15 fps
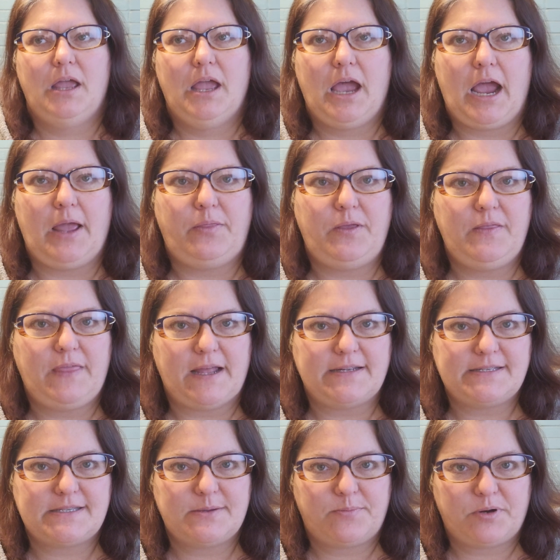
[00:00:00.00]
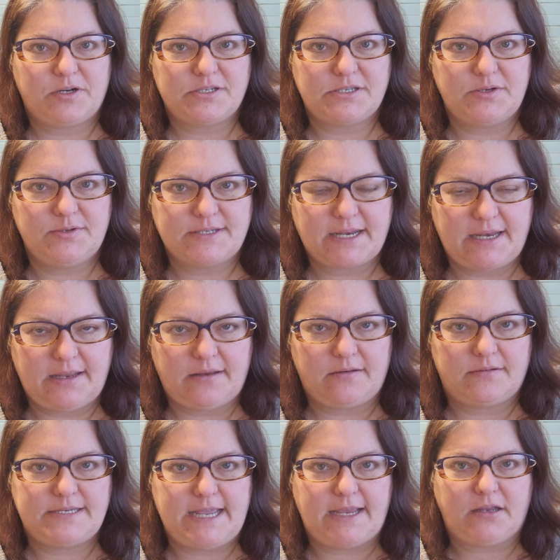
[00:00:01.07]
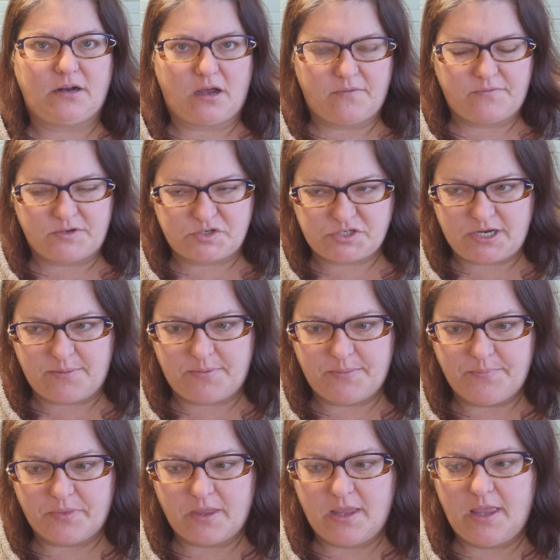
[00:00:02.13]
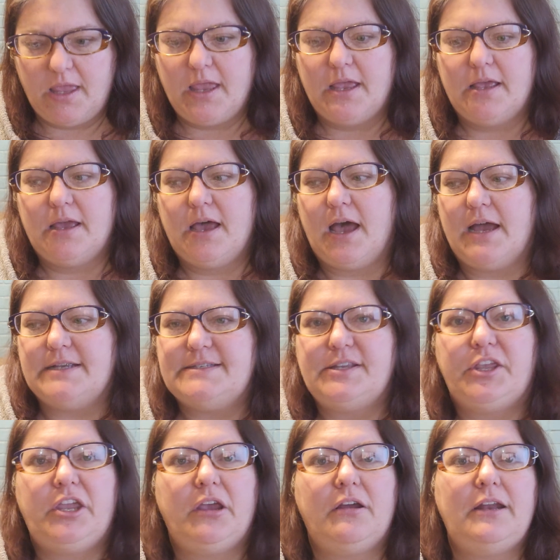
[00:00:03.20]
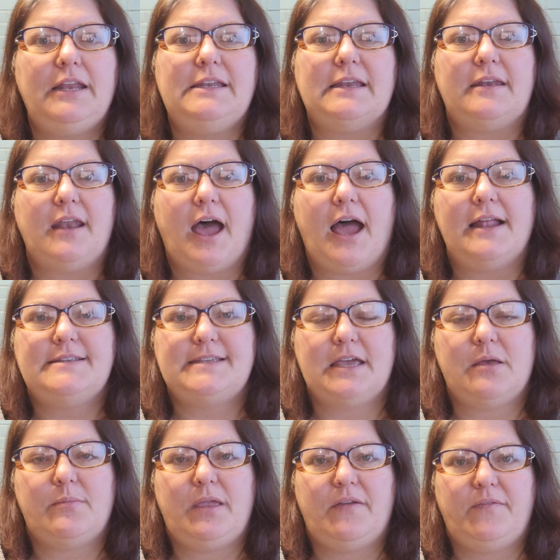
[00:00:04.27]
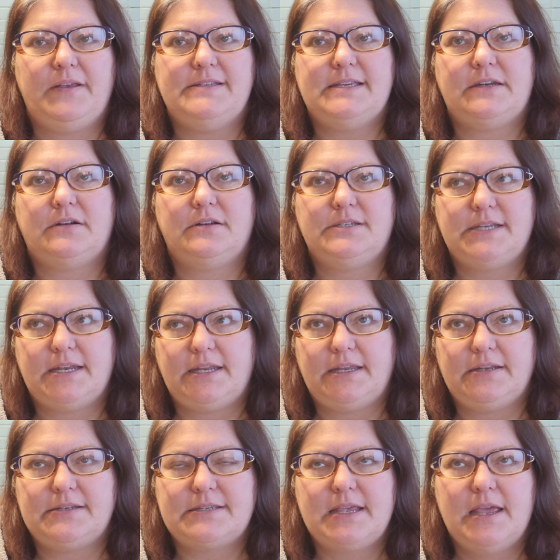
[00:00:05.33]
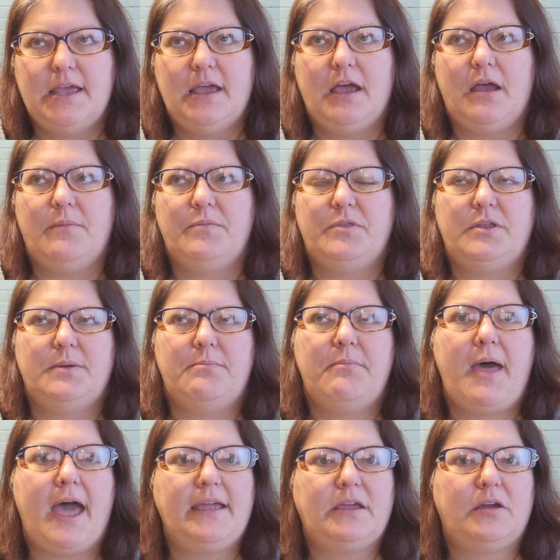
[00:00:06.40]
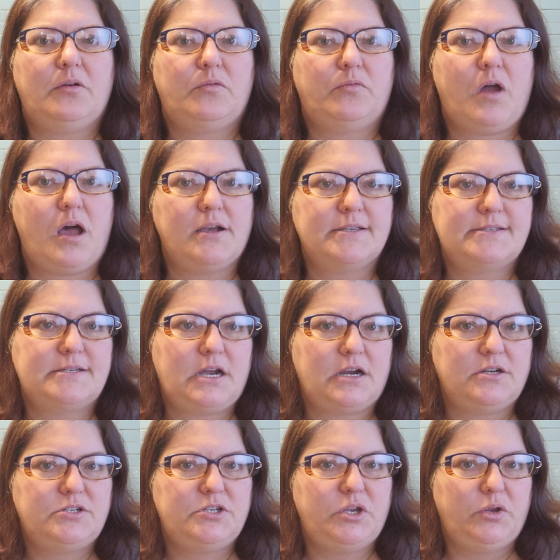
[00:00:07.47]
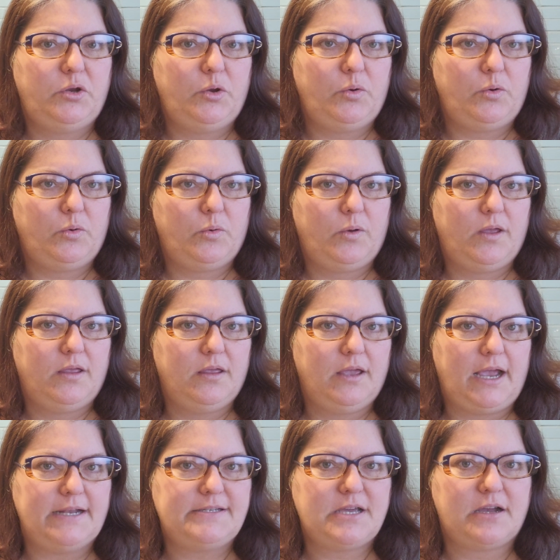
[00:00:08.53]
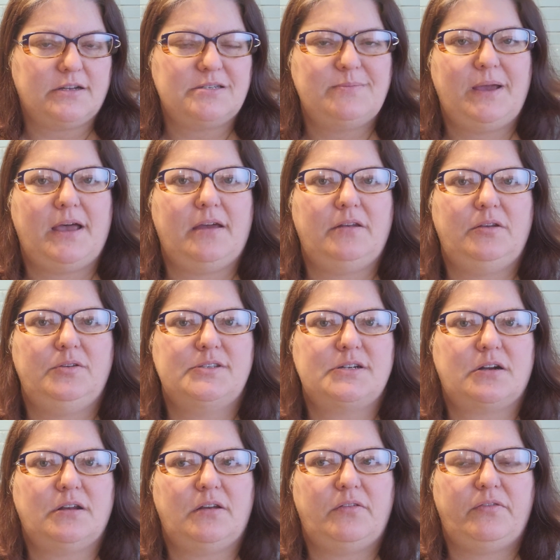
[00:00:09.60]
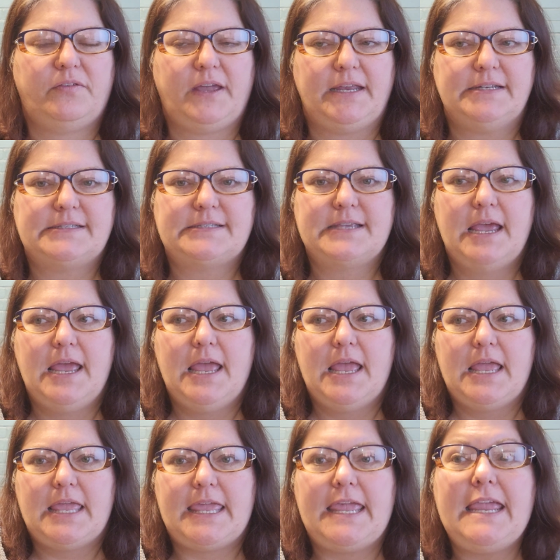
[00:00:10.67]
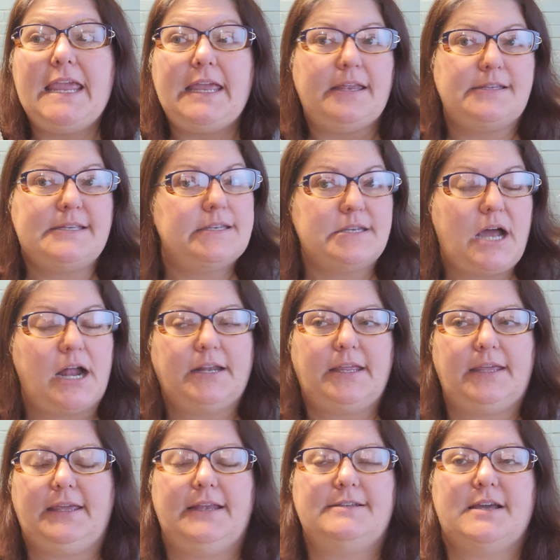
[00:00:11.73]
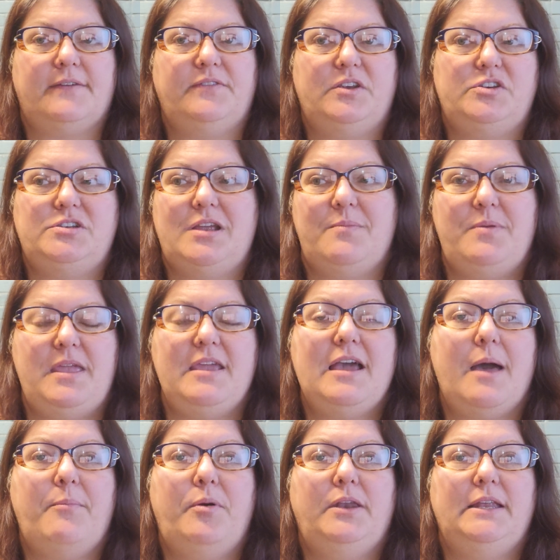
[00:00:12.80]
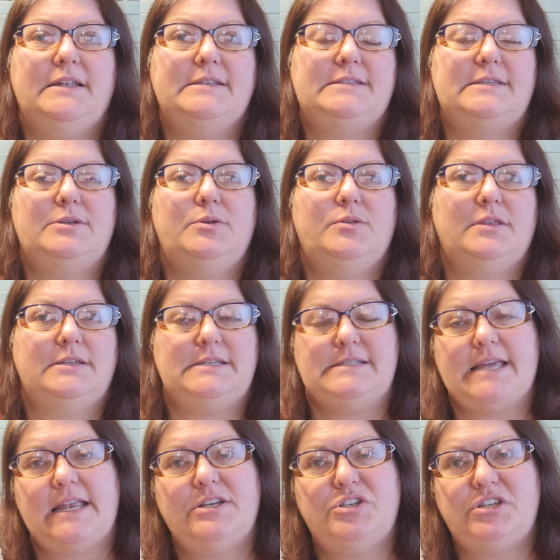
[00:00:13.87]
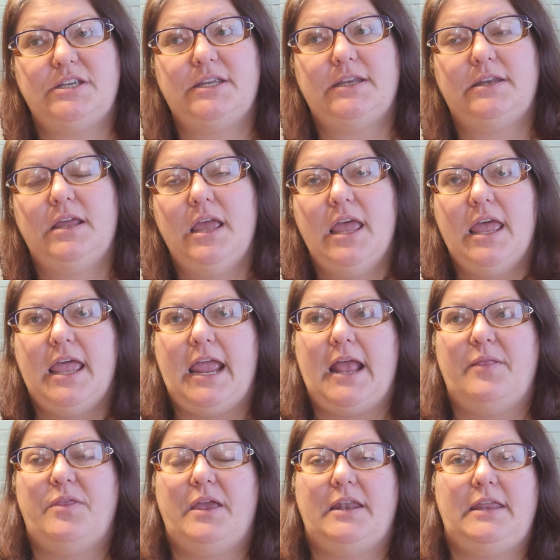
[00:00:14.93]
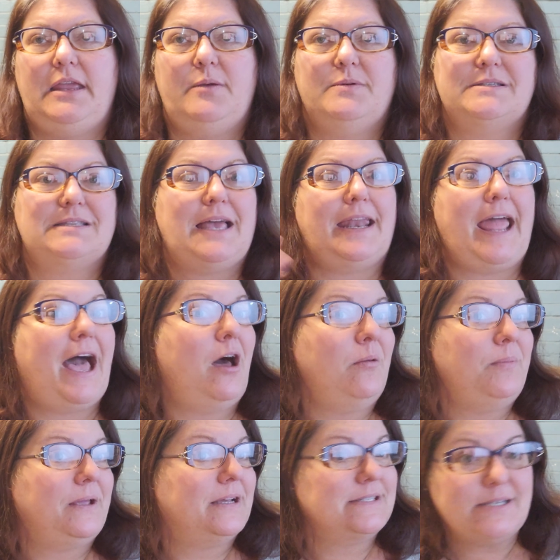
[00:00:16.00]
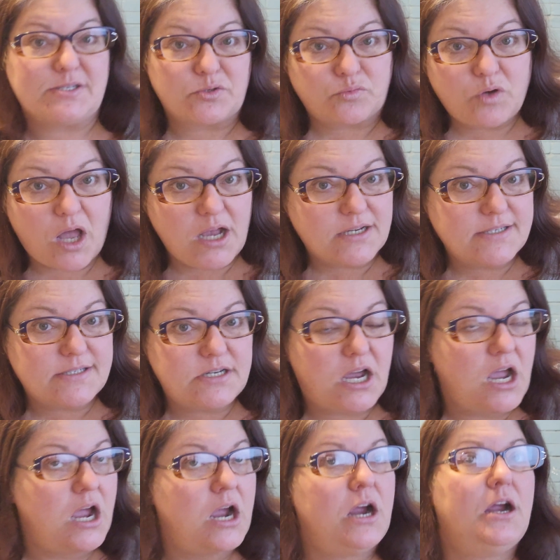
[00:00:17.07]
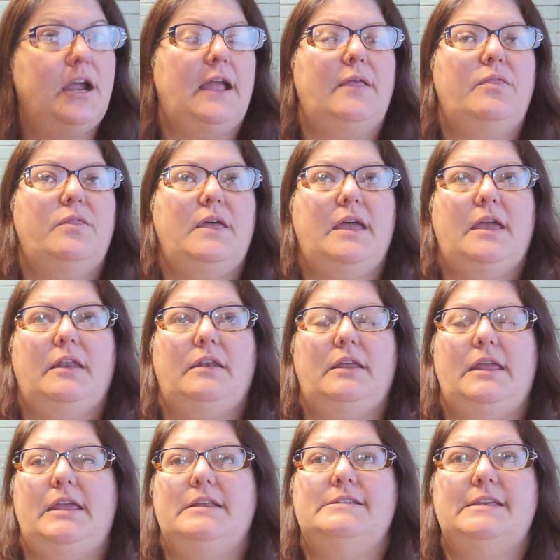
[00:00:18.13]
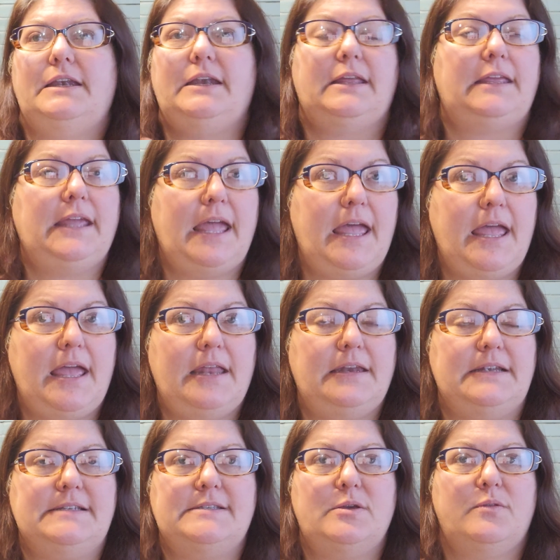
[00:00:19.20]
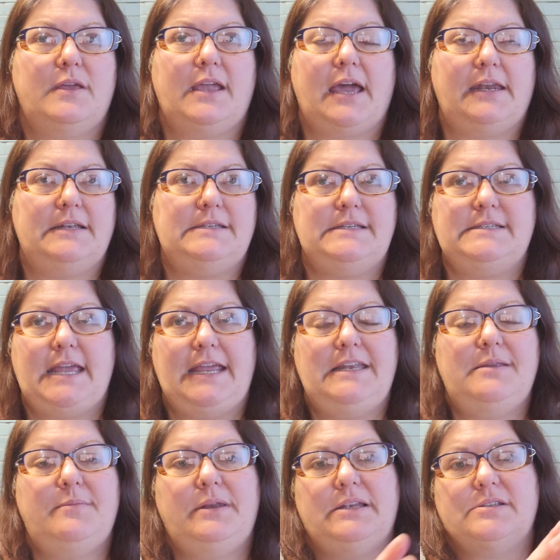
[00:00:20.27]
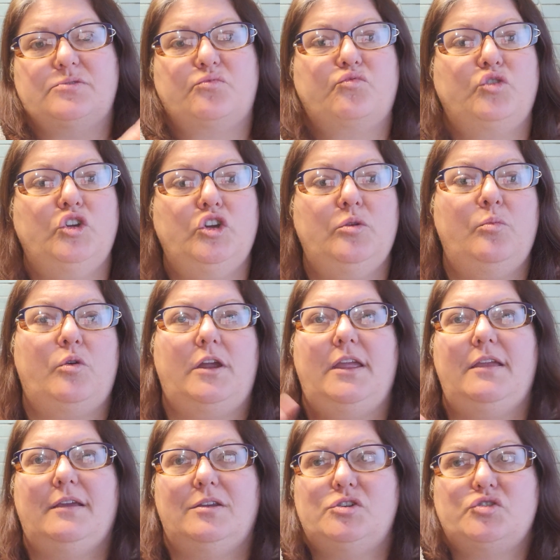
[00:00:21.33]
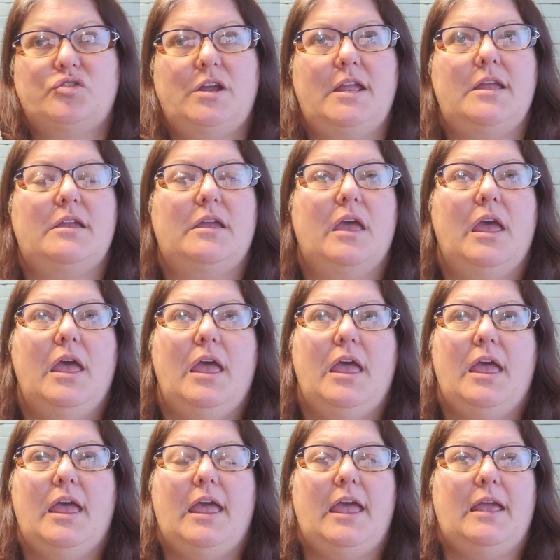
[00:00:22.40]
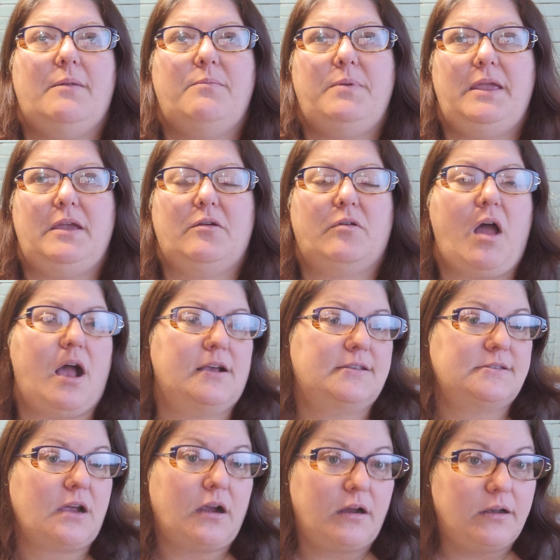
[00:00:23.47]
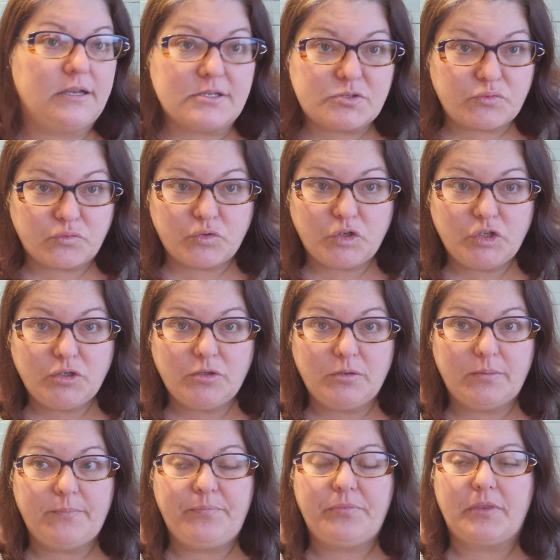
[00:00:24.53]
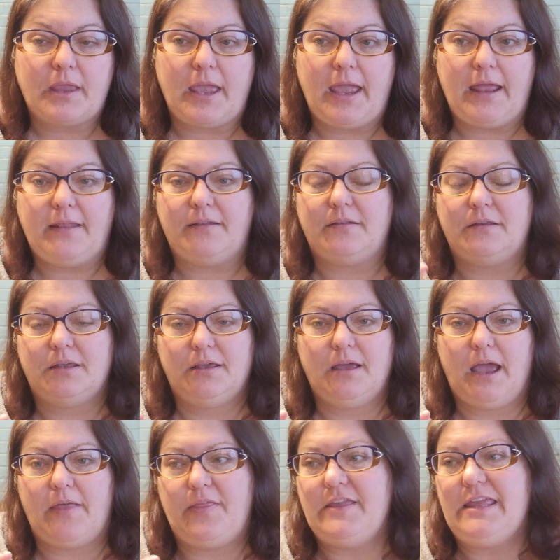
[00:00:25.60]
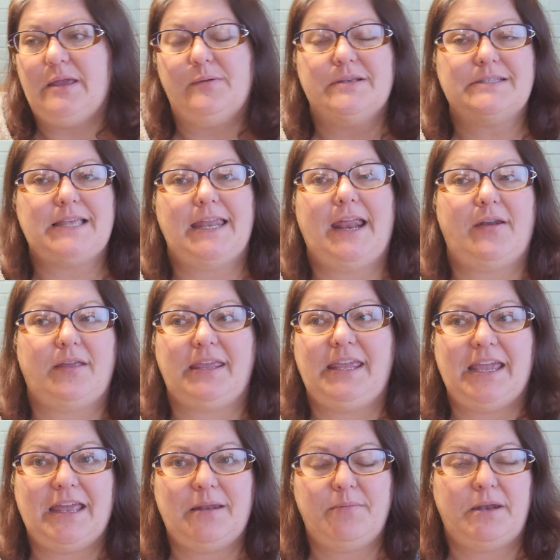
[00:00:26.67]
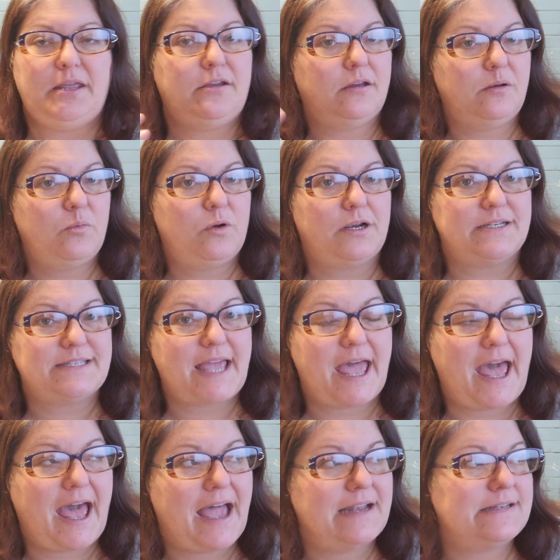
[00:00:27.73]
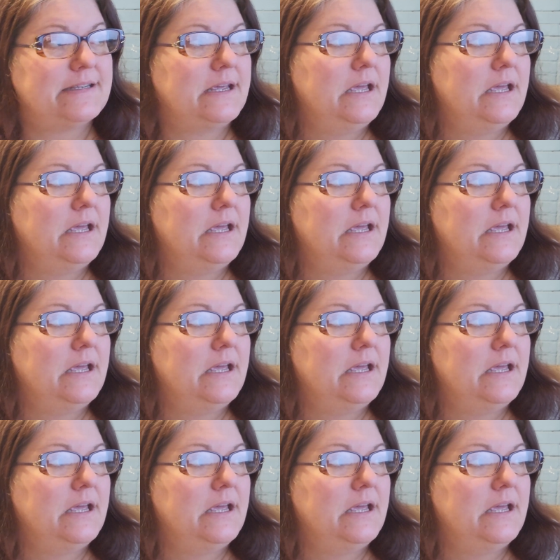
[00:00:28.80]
I think that's the person who's getting taken off the ship. Security did not tell me if he did or didn't. The MAGA rock star dude who I talked about, who started fights, he did not get kicked off the ship. He got put into the detention, and then he was let out because he's a rock star, and then he did it again, and so they kind of detained him in his room where he could drink and be a rock star in his room, and I think he was let out again, but he couldn't wear his hat.